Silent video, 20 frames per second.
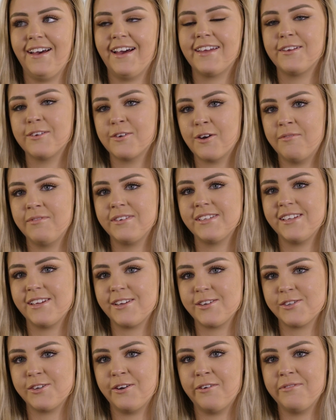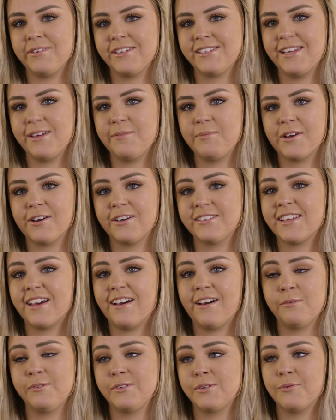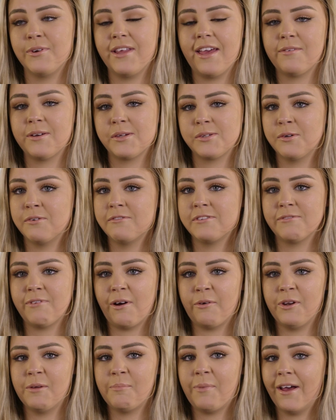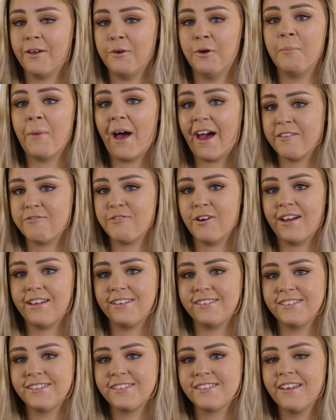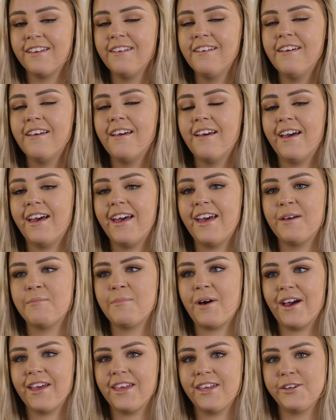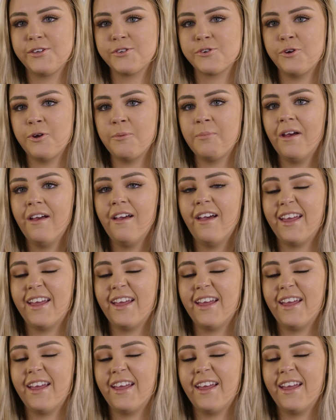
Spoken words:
adult conversation, obviously, because I was only ever sort of surrounded by all my friends and my age group.